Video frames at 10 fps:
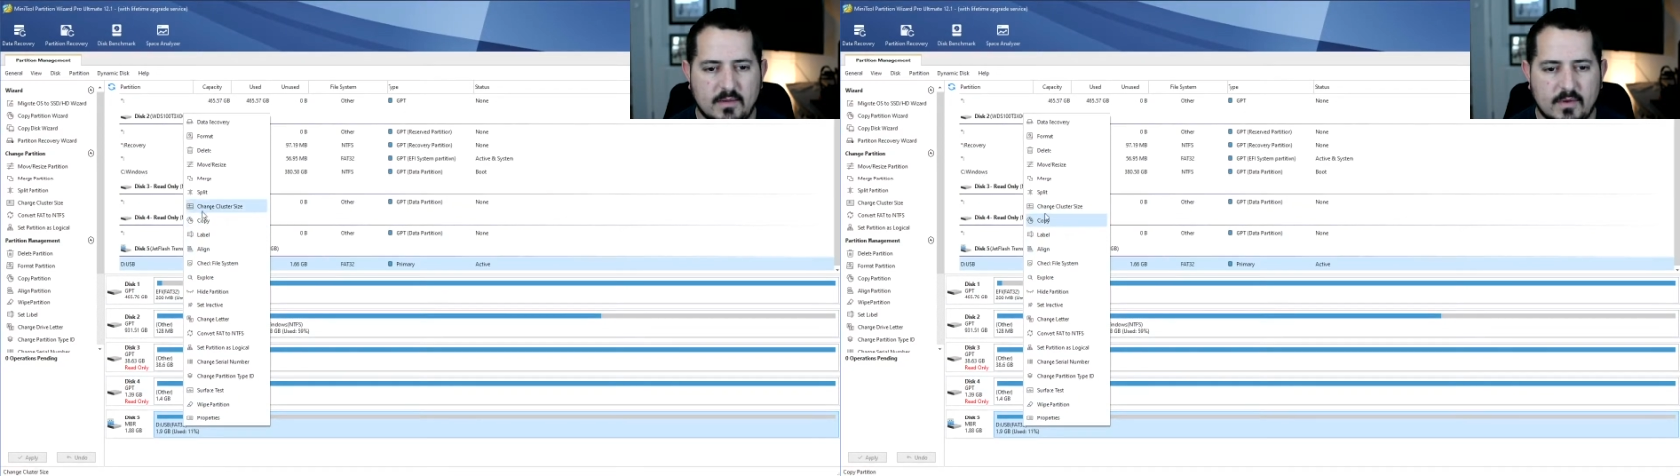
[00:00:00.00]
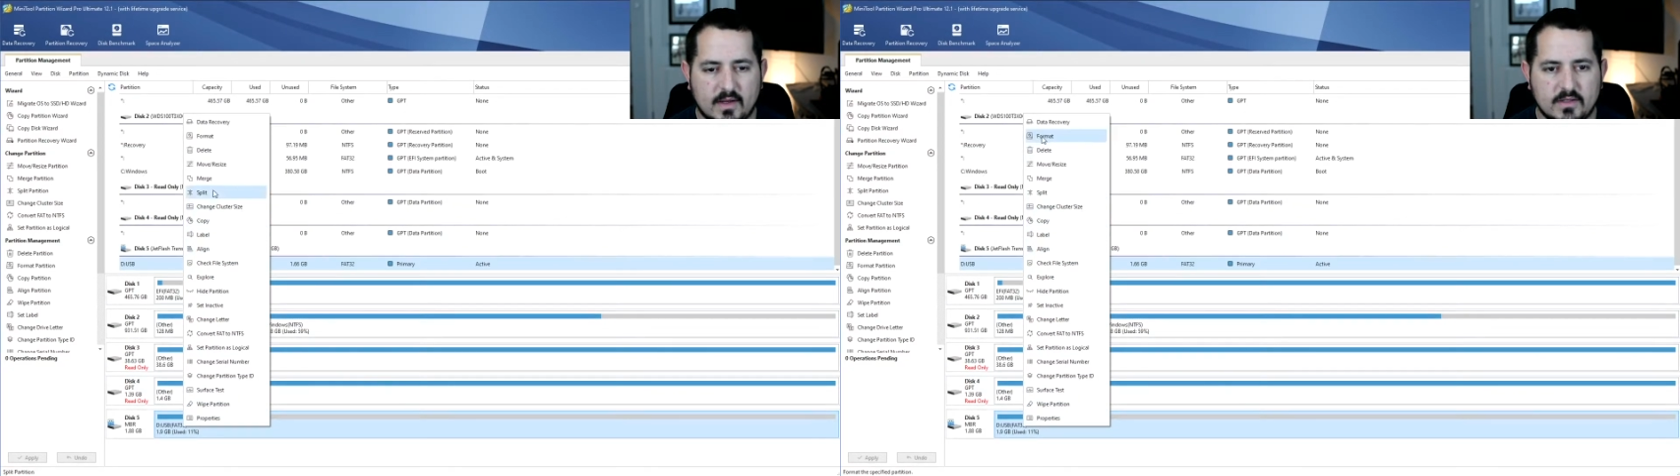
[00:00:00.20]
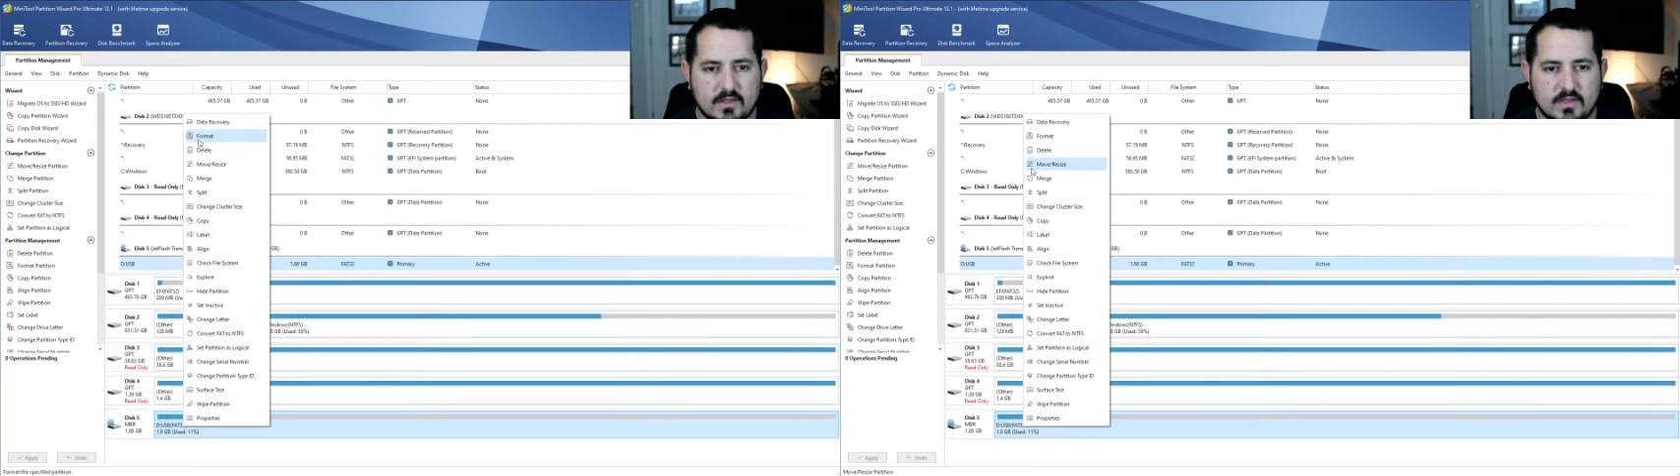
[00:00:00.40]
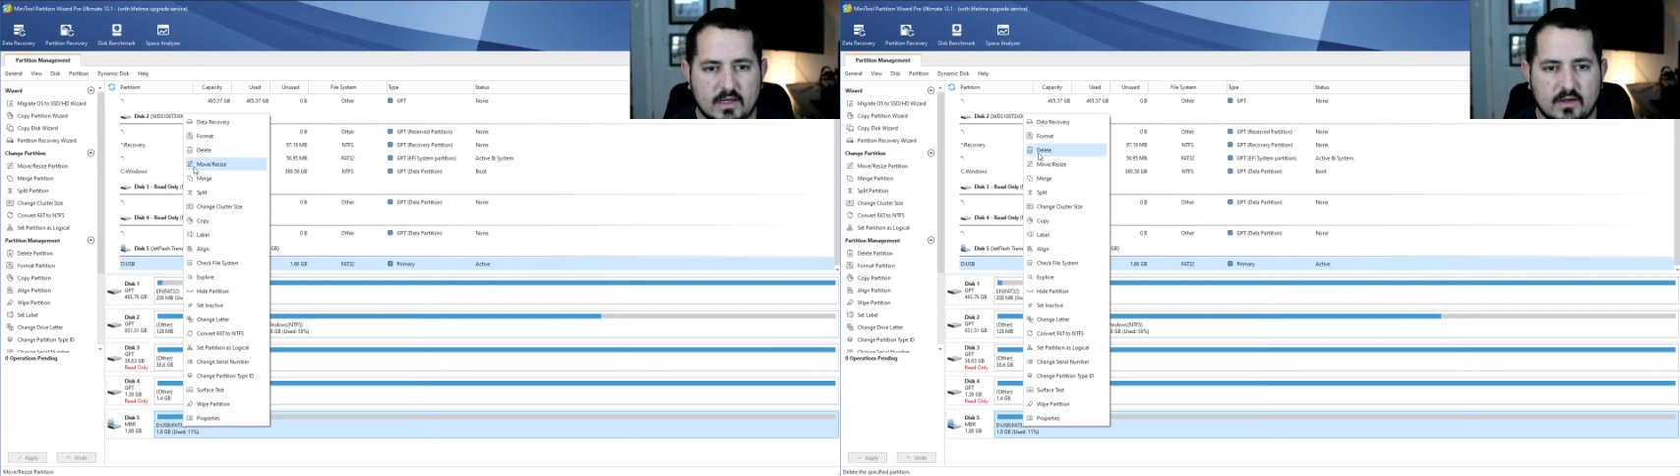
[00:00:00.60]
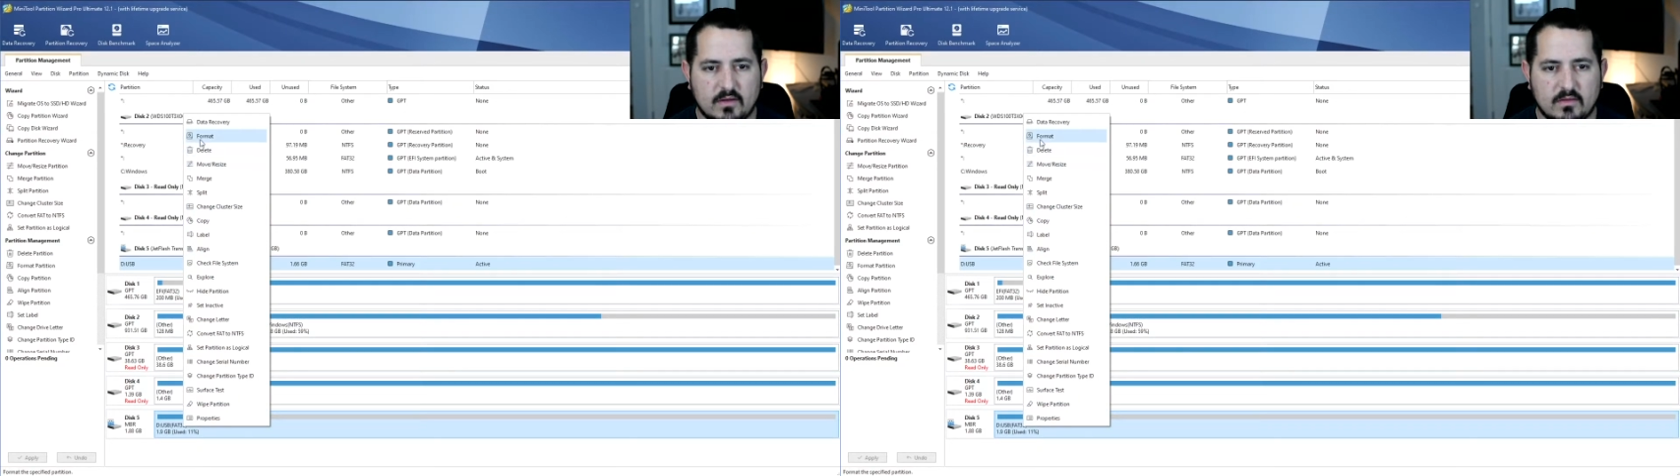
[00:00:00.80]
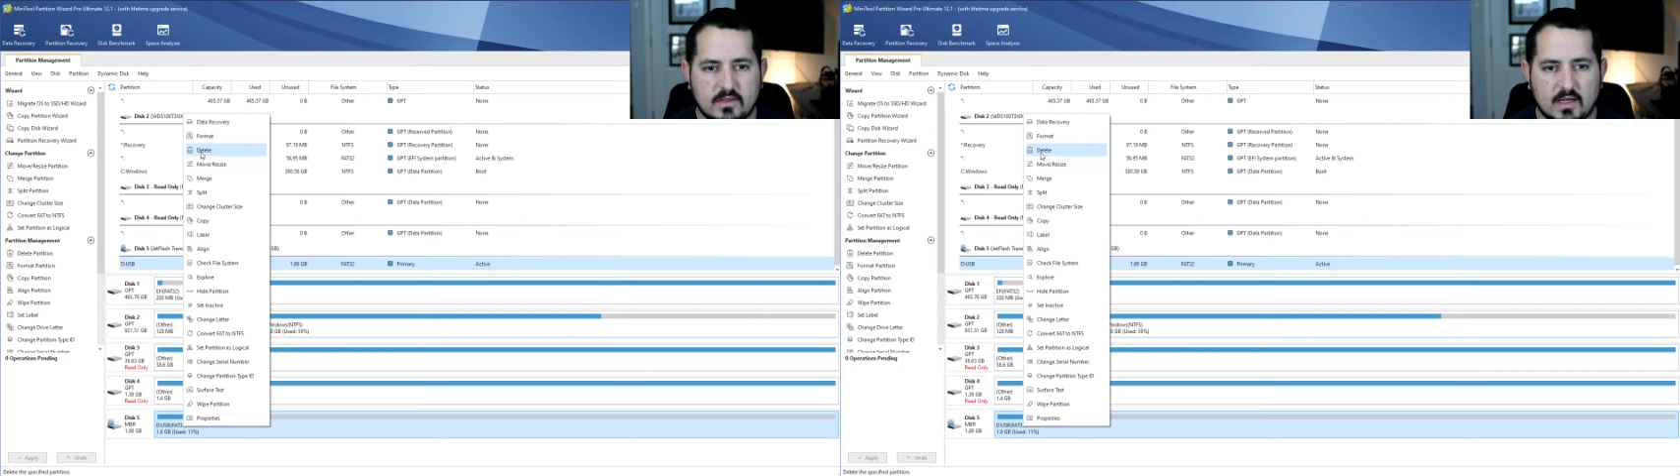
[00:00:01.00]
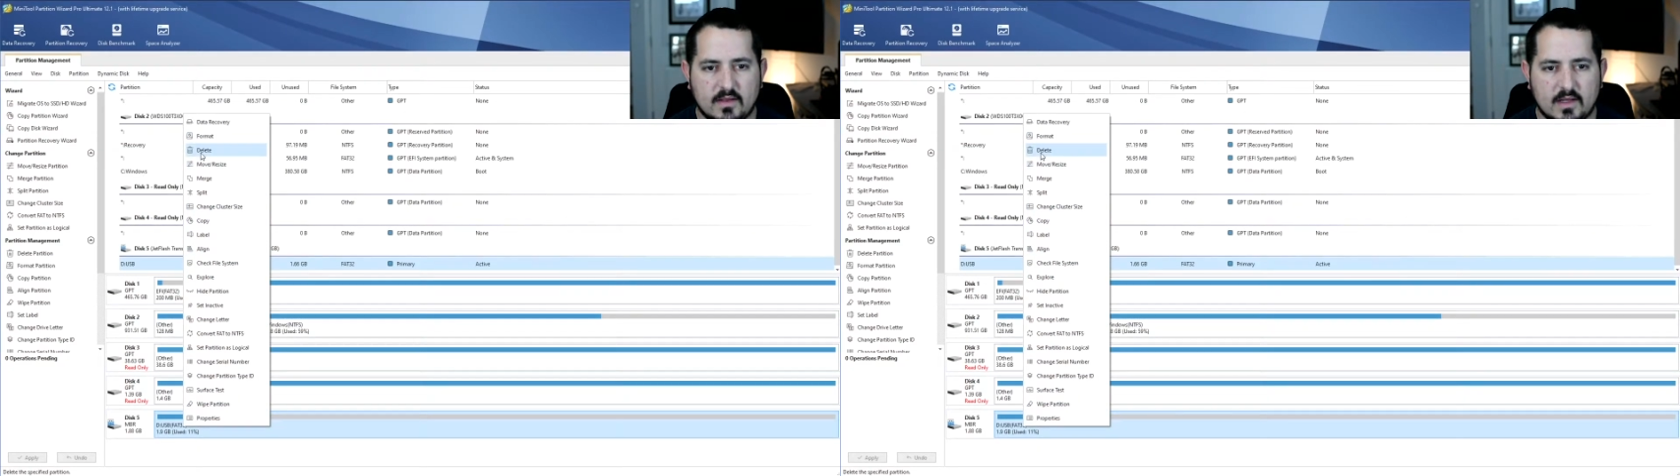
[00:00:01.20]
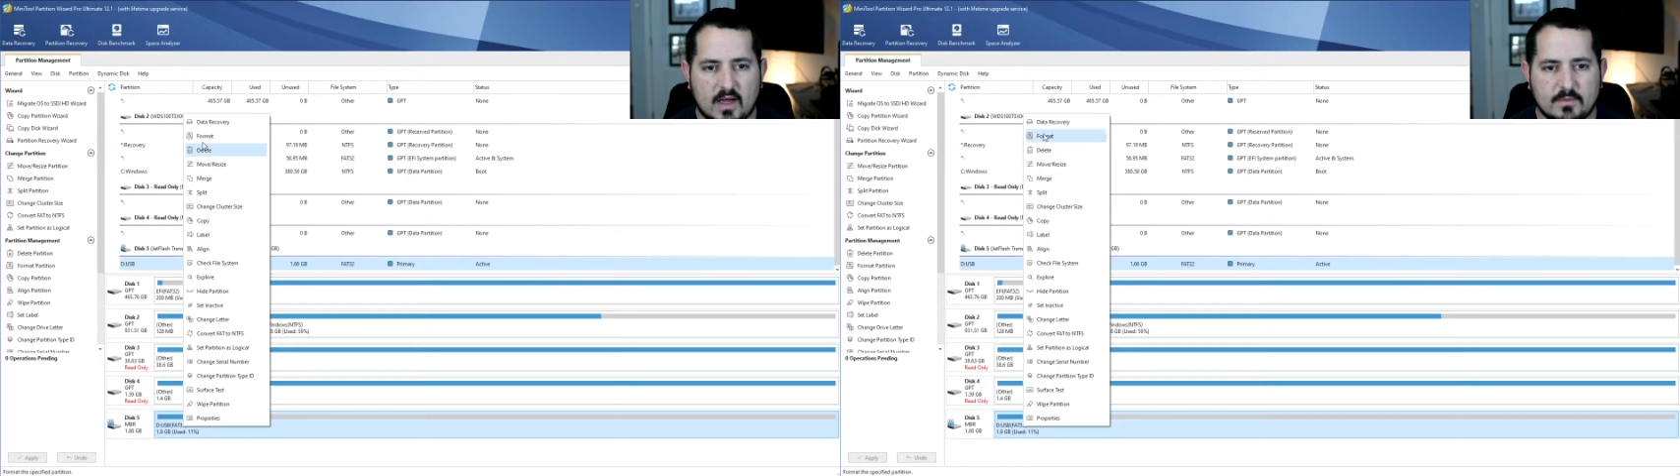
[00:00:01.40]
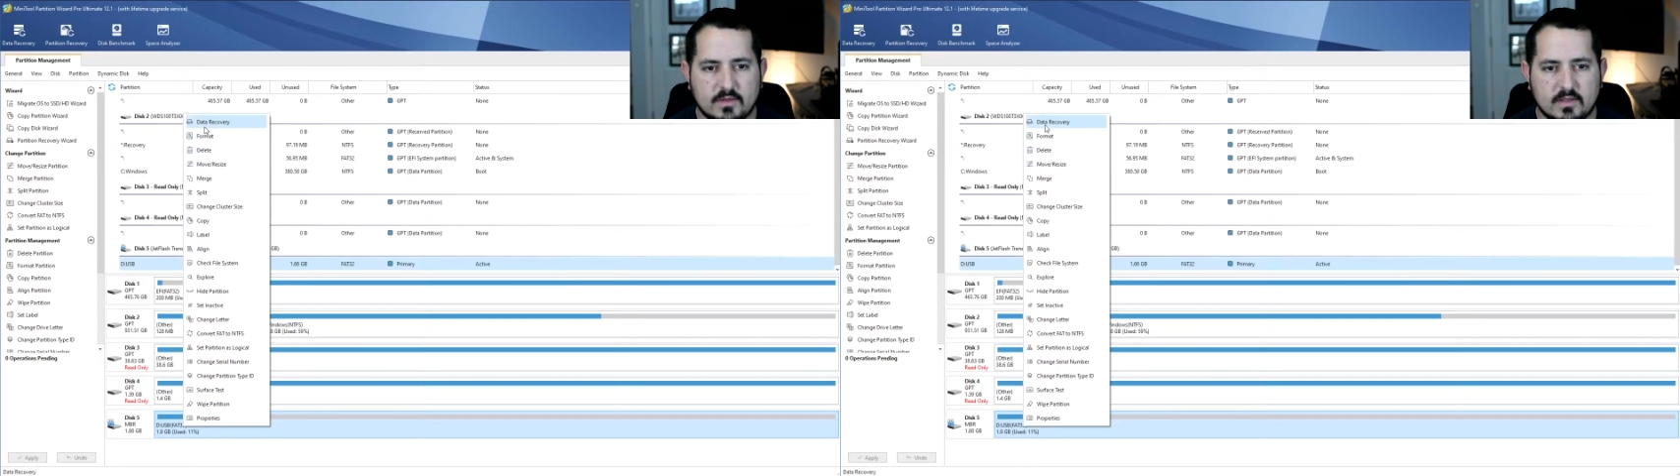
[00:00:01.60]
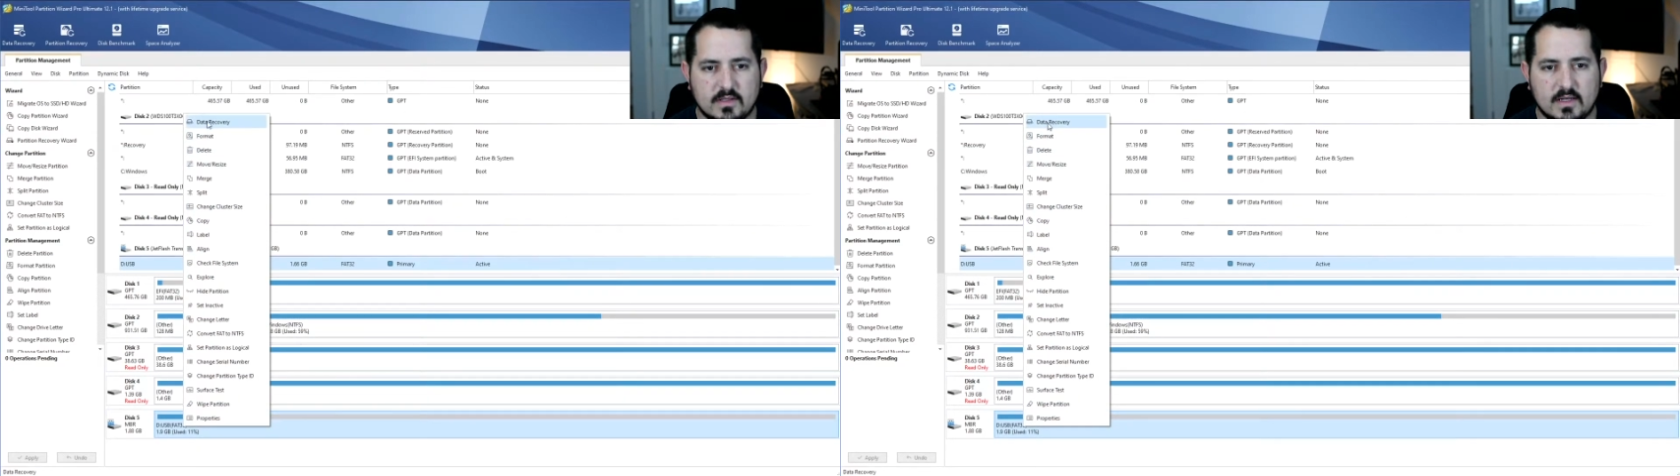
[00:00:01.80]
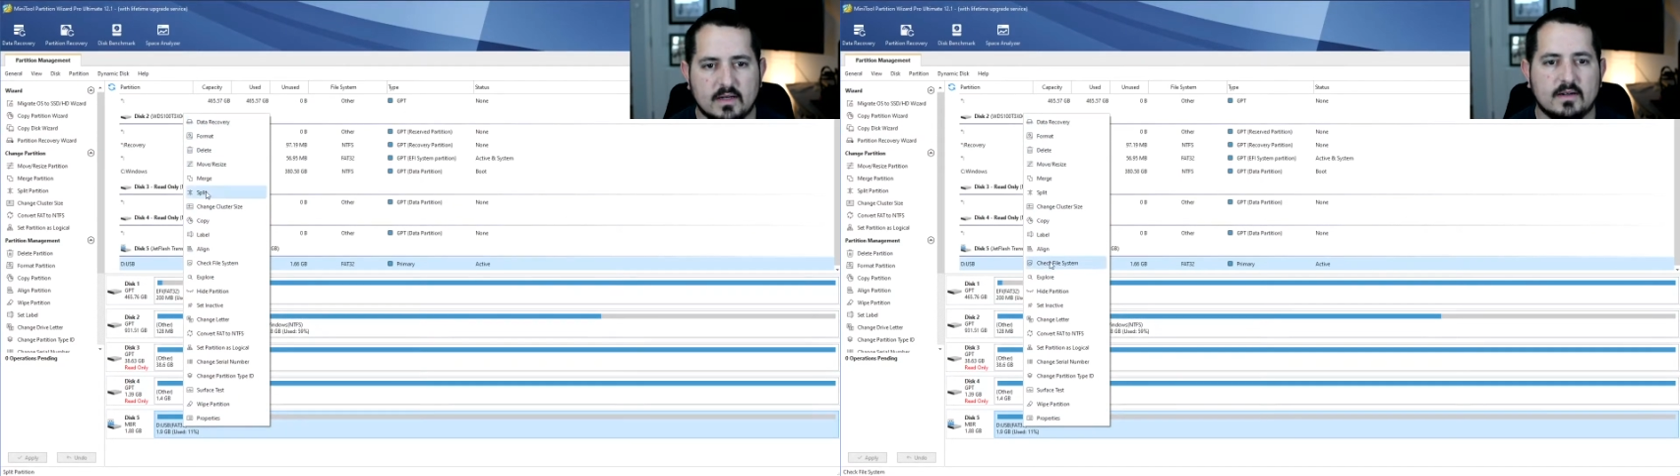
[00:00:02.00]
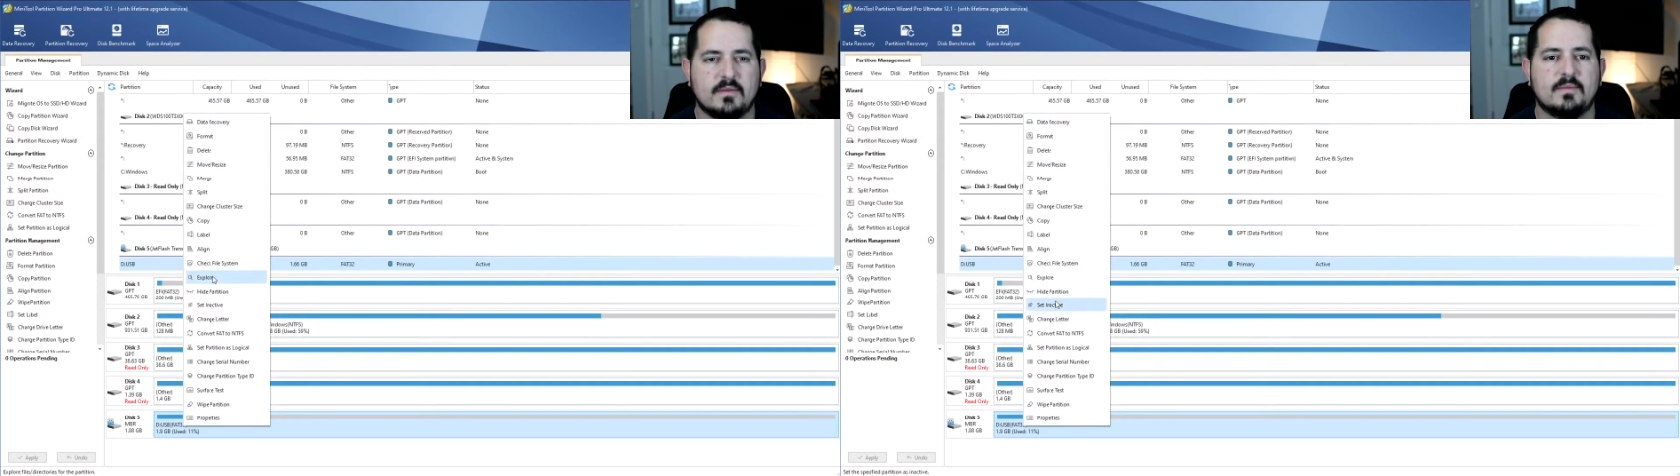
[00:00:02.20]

but as you see, you can see all the options here.